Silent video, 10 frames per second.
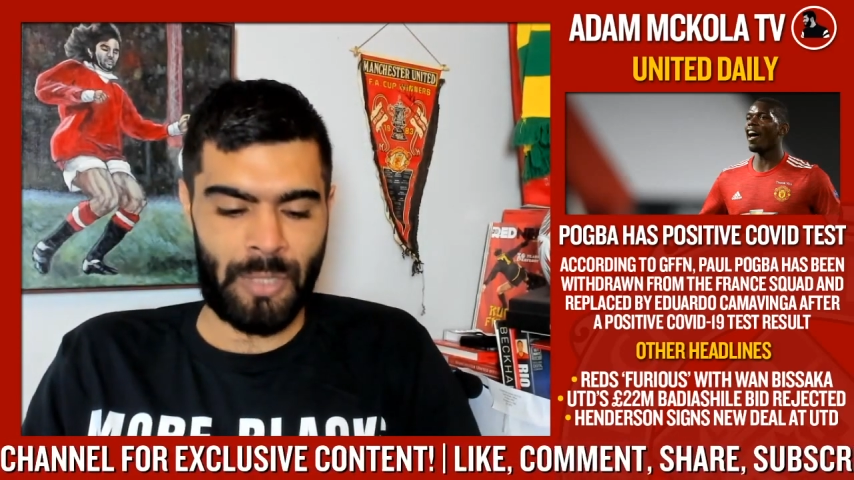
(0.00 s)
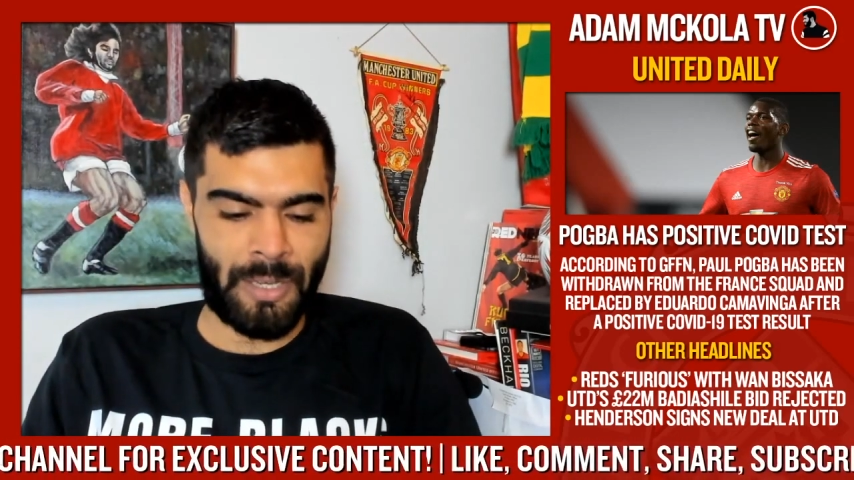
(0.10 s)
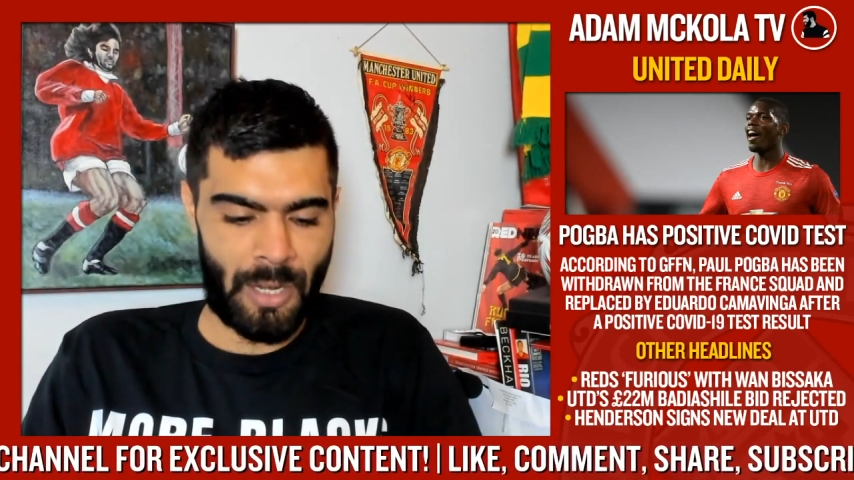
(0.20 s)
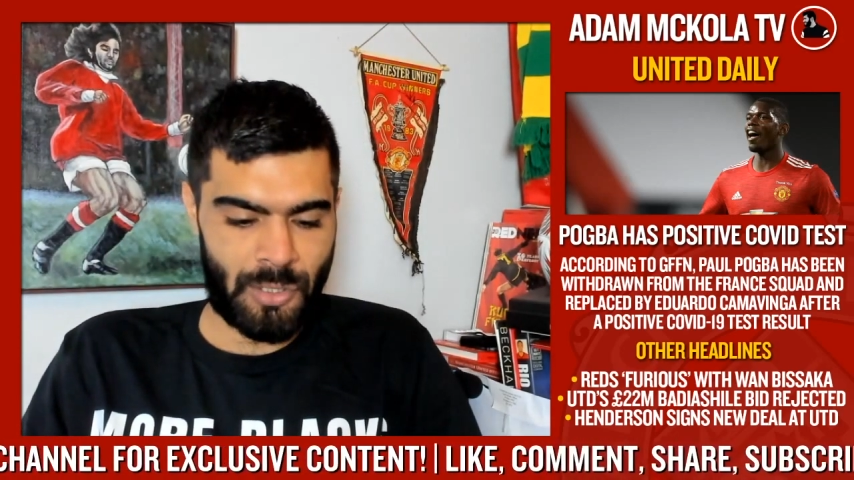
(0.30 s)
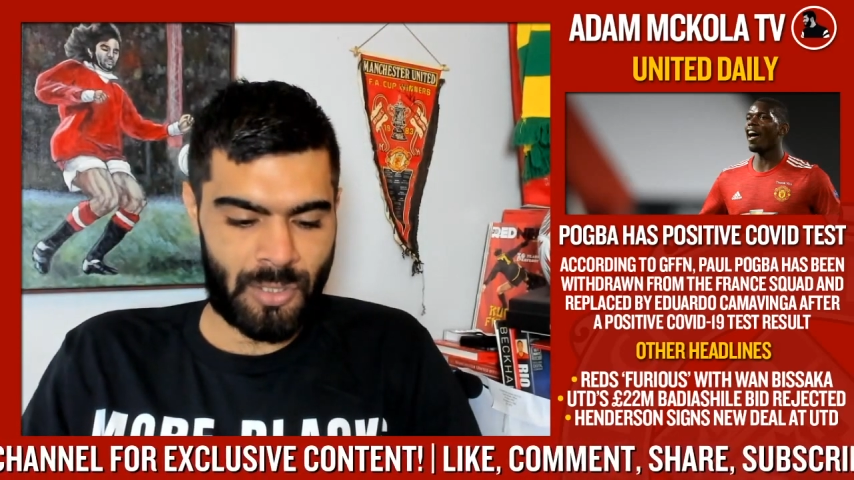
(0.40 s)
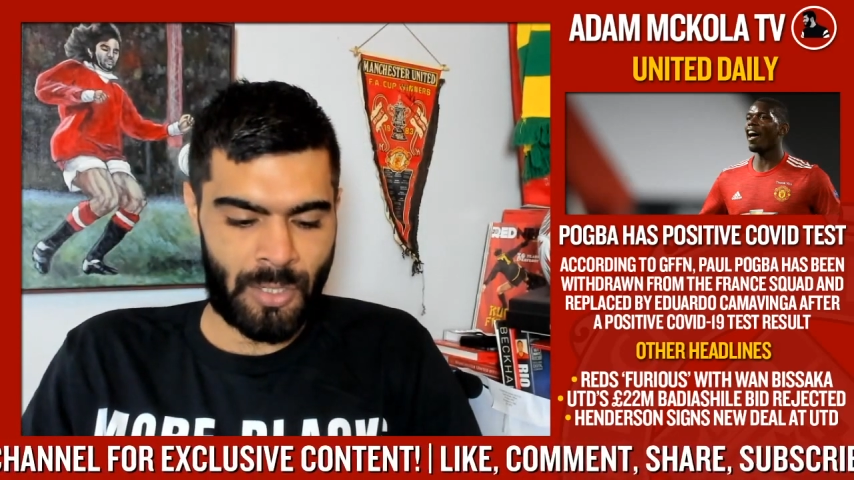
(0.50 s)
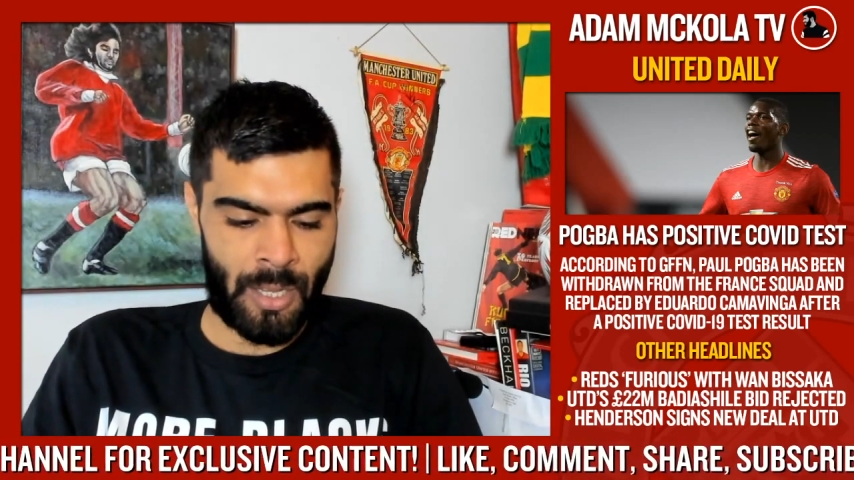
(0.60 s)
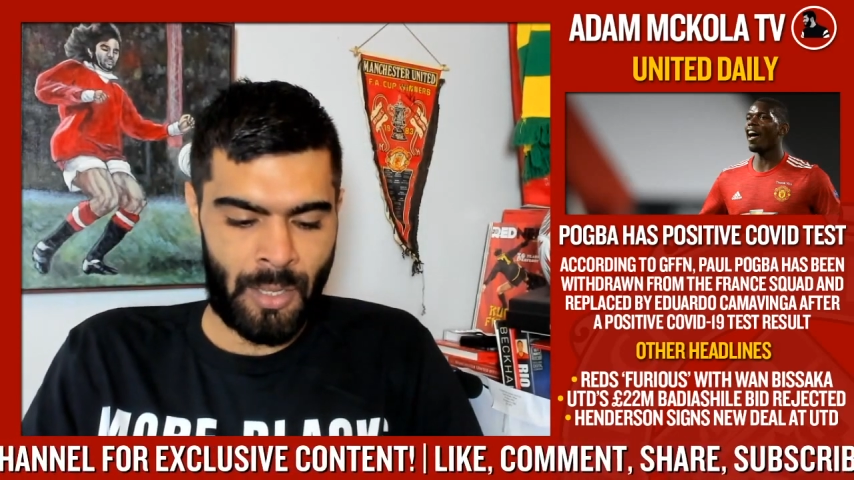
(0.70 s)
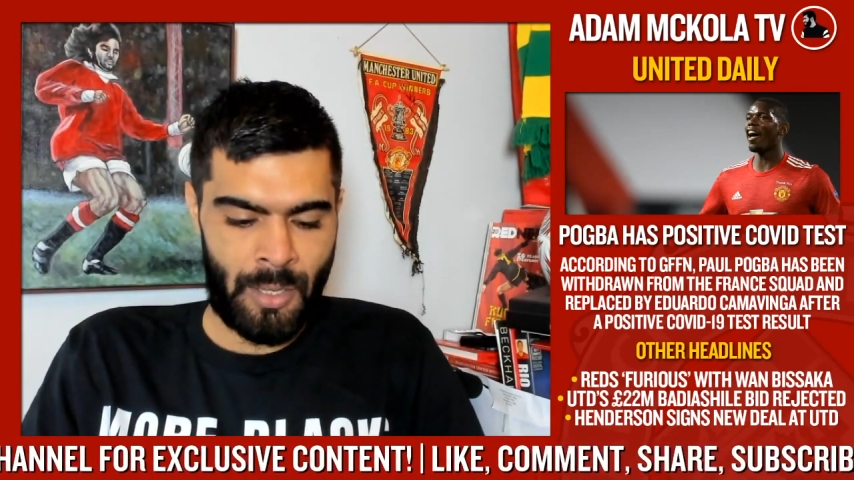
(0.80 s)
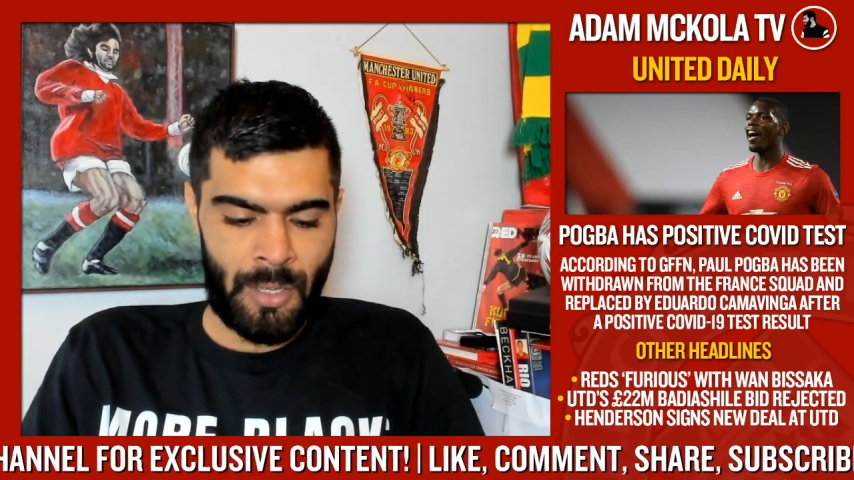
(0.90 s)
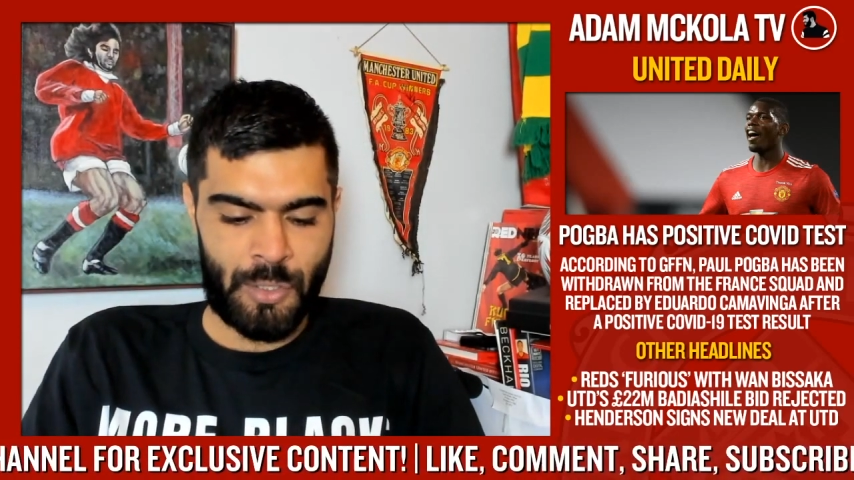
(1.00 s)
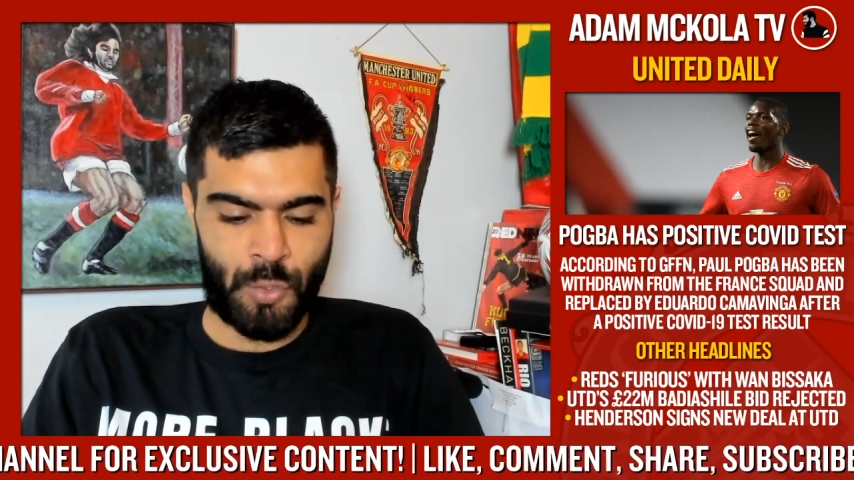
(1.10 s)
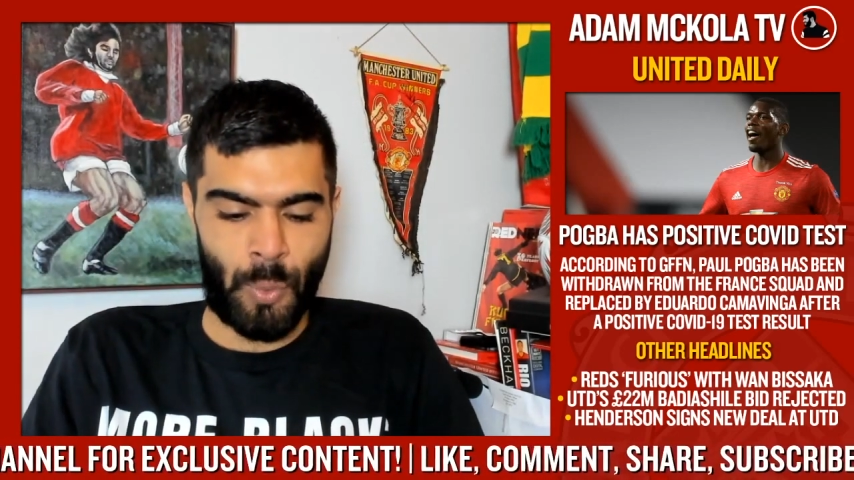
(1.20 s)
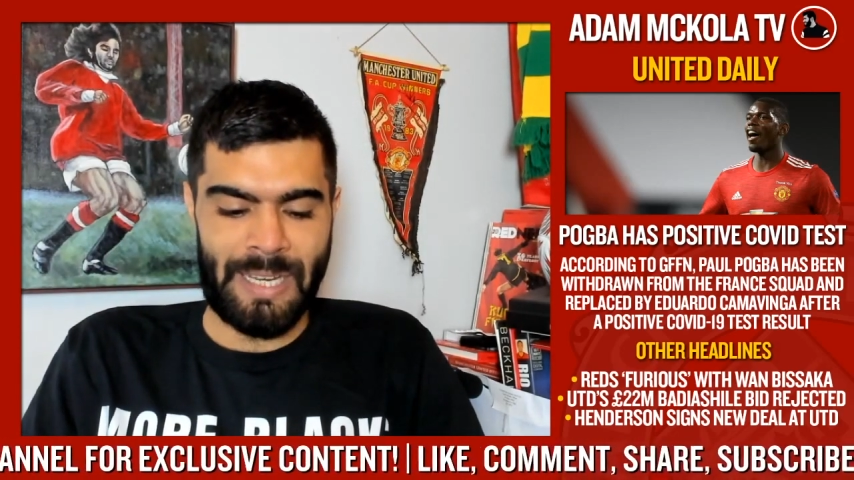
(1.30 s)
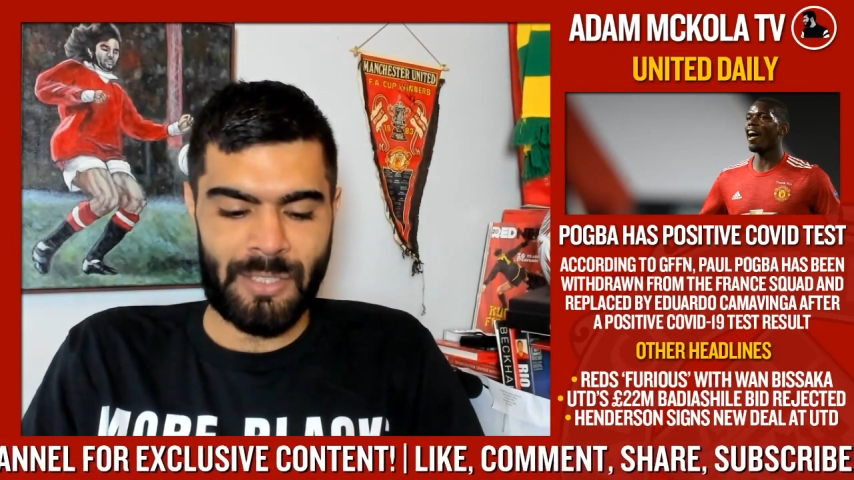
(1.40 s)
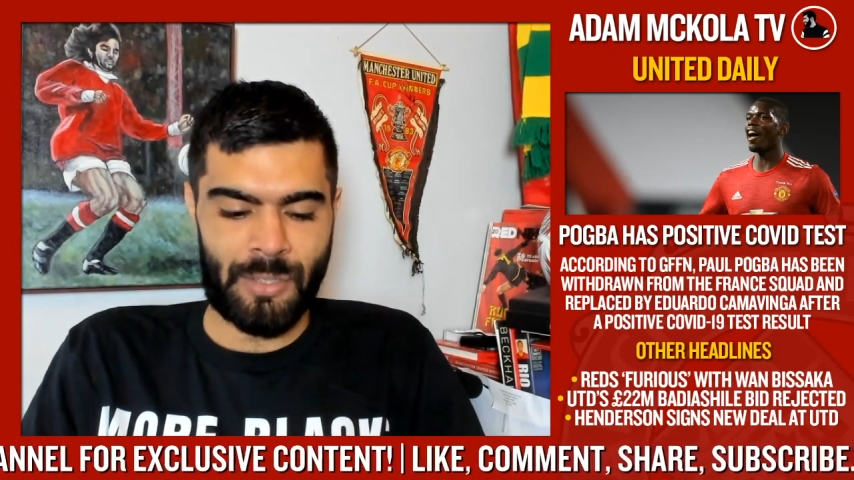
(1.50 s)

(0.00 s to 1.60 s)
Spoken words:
They're not just gonna tweet